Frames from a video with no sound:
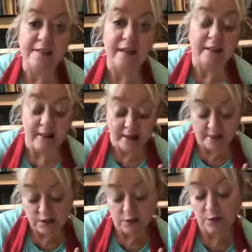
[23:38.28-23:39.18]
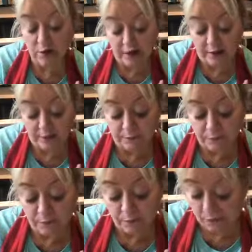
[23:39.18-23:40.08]
out of that. So
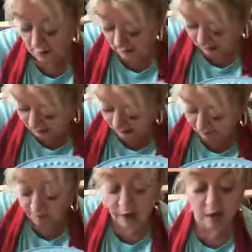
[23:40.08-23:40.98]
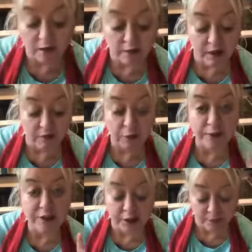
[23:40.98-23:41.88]
out of all 3
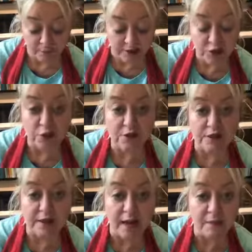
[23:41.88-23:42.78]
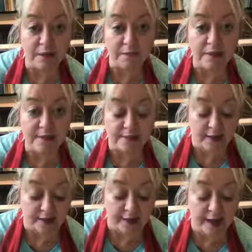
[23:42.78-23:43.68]
chicken breasts, you can see how many pieces I
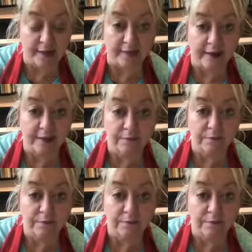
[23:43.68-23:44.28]
got out of that.